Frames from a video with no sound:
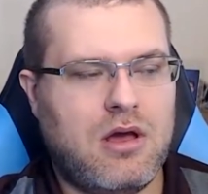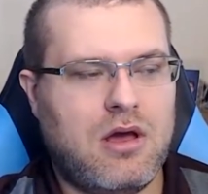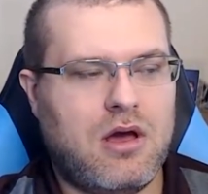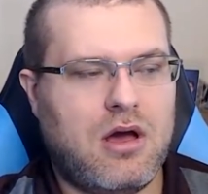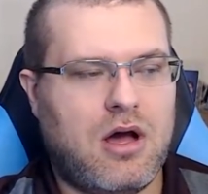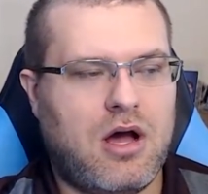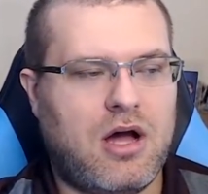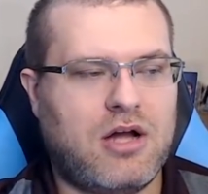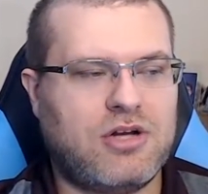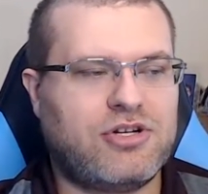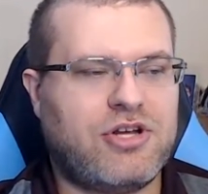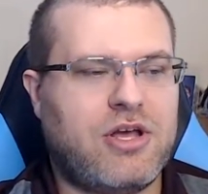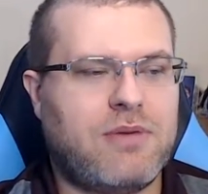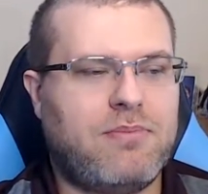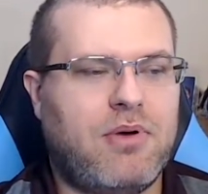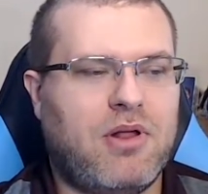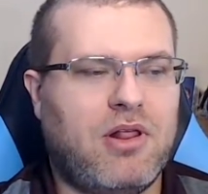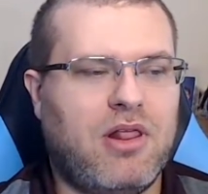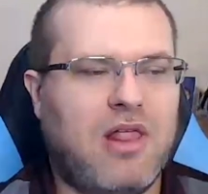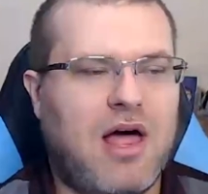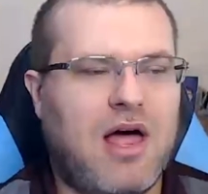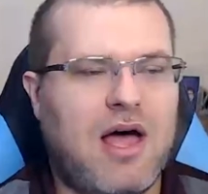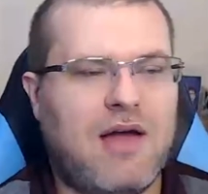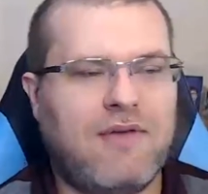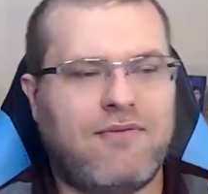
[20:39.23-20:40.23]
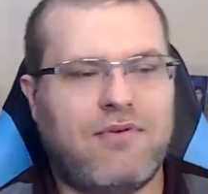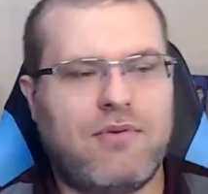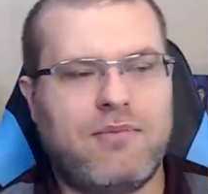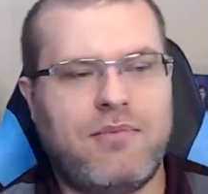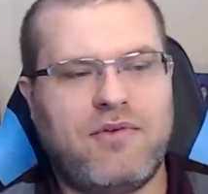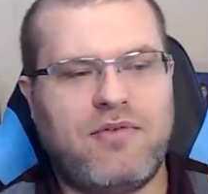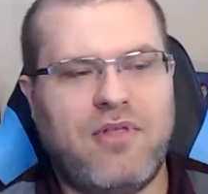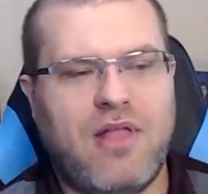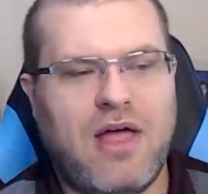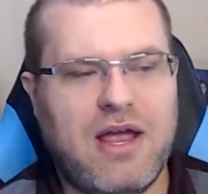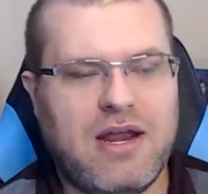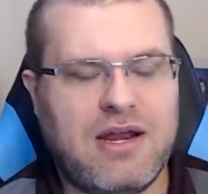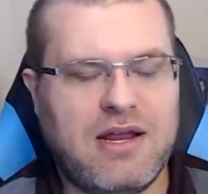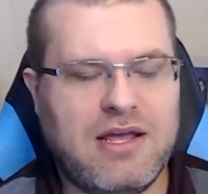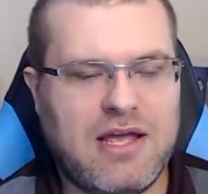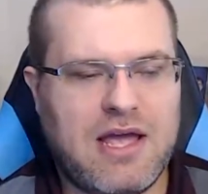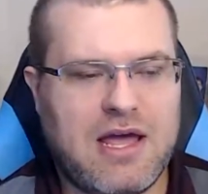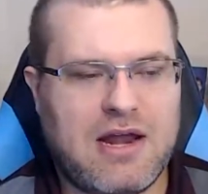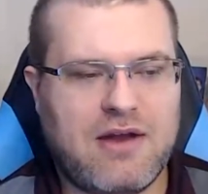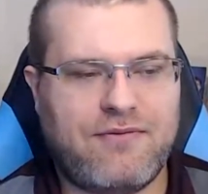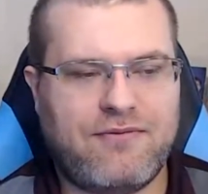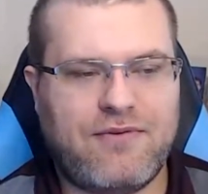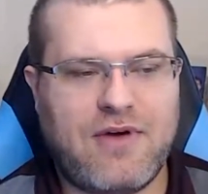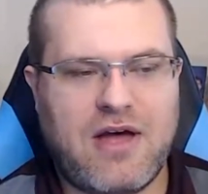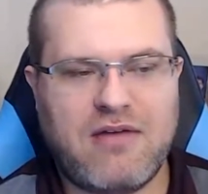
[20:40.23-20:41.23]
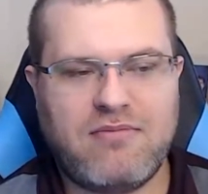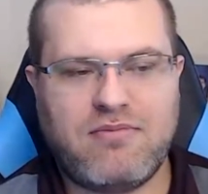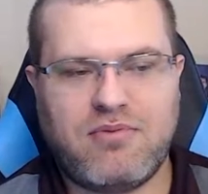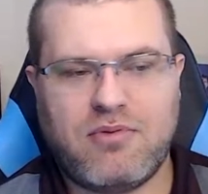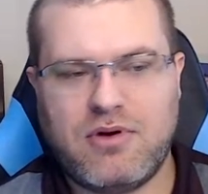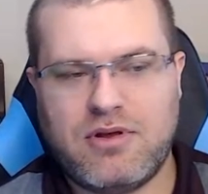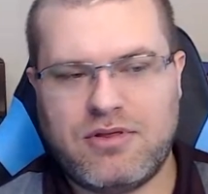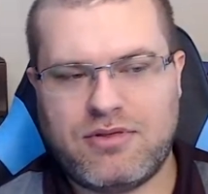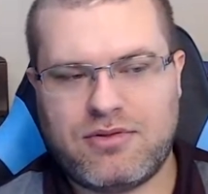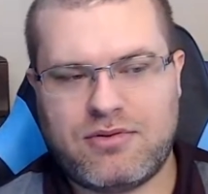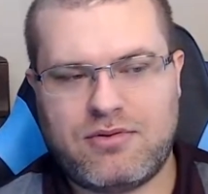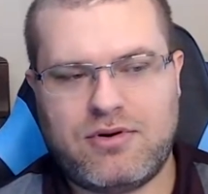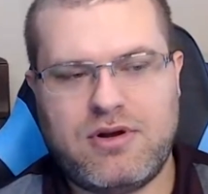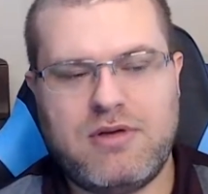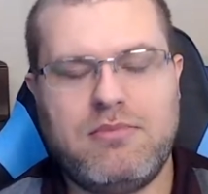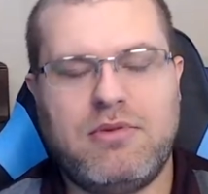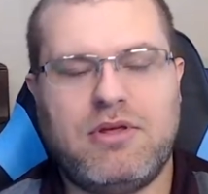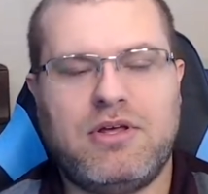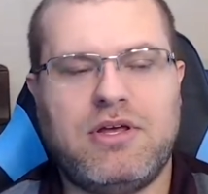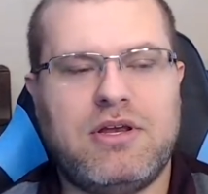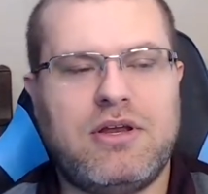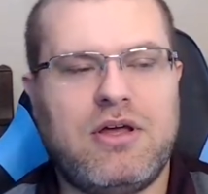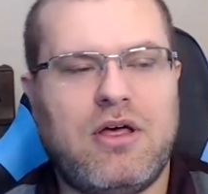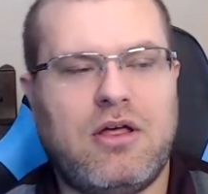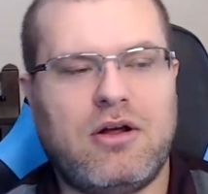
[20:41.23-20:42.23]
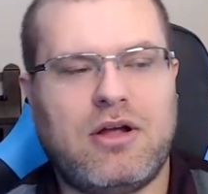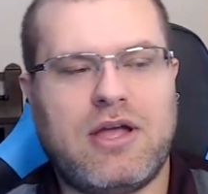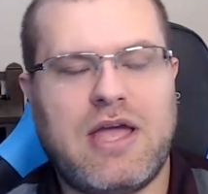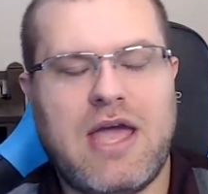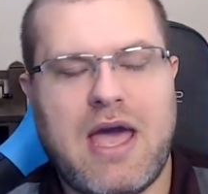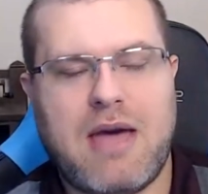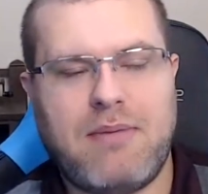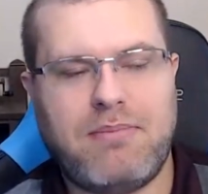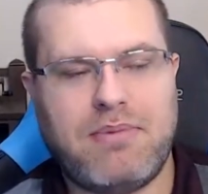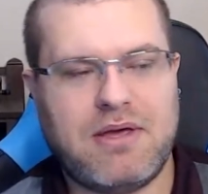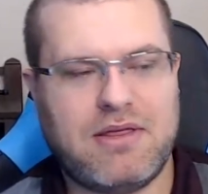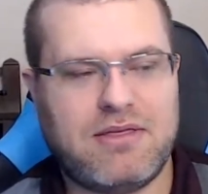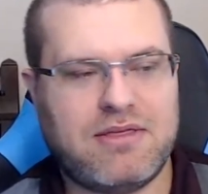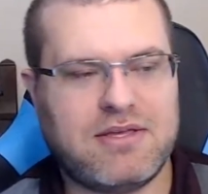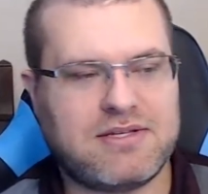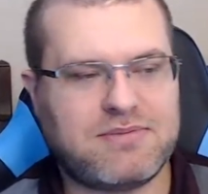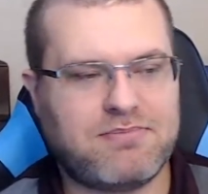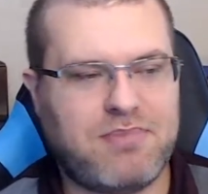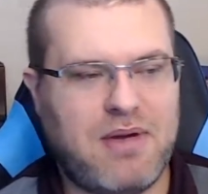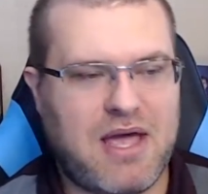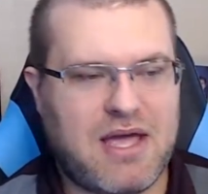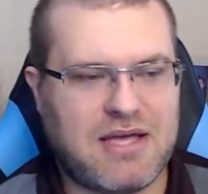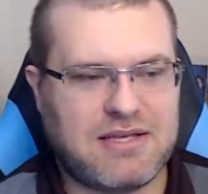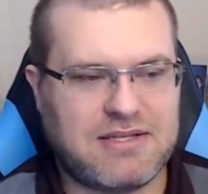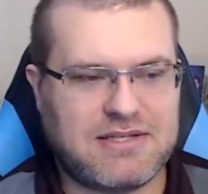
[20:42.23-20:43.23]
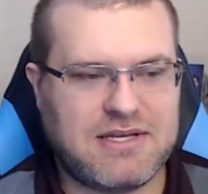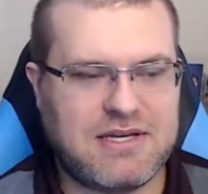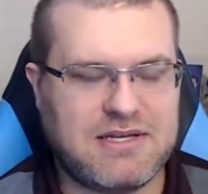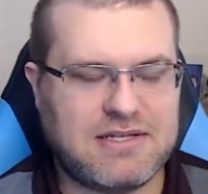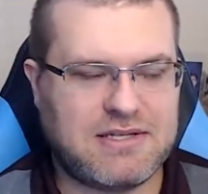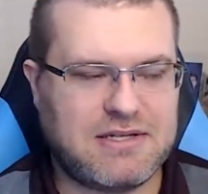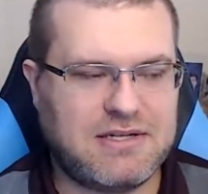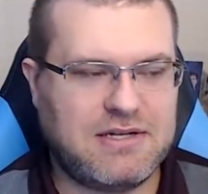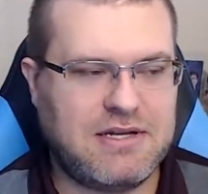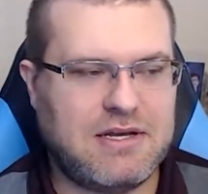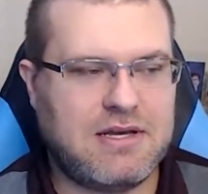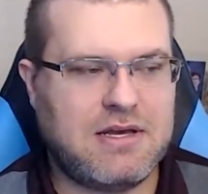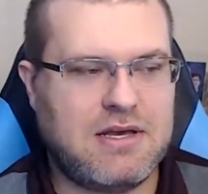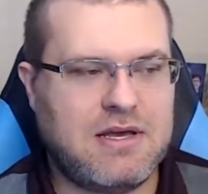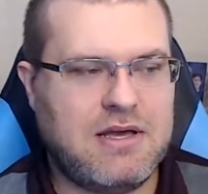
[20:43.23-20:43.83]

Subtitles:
Andre Palat from the Lightning had a $5.3 million cap hit this past season.